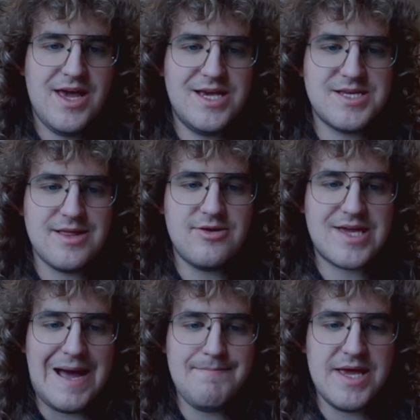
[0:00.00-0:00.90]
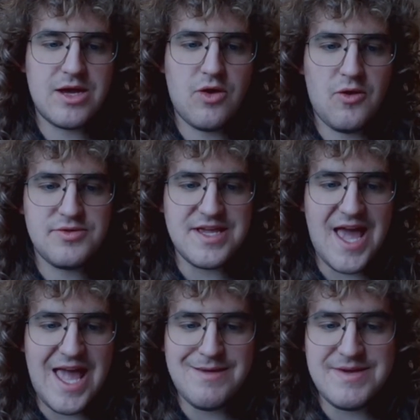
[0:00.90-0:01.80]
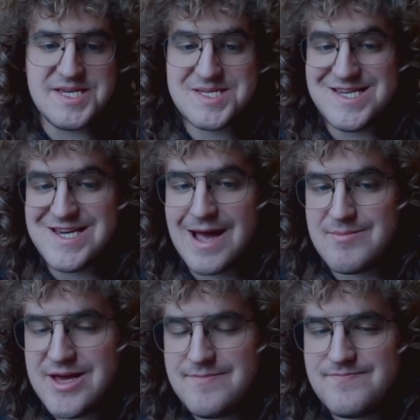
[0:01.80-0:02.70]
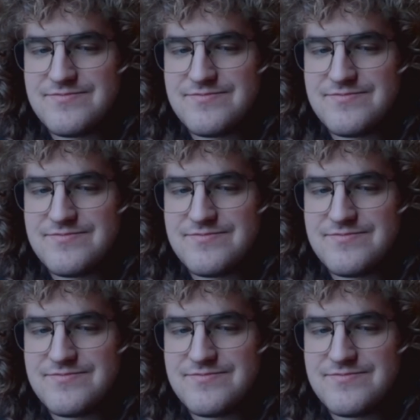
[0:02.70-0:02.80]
It's a little gambit called the ABC gambit.